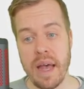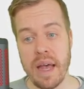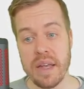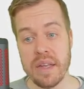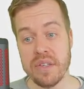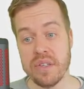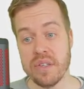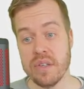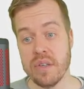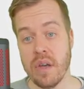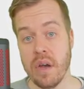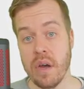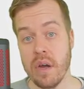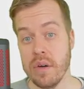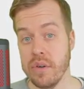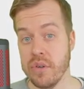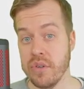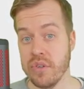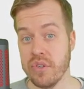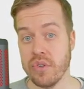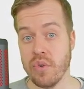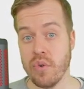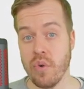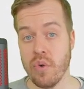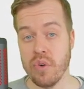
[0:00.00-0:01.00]
as
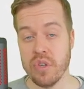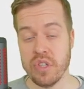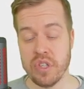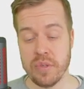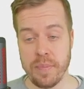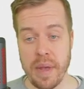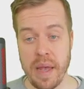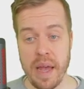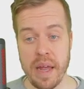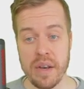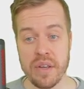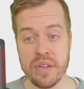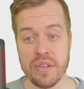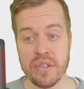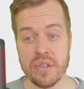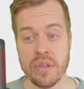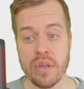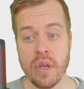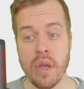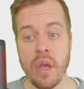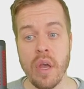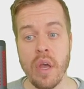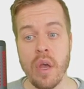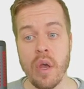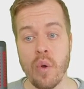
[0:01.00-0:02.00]
underscore spans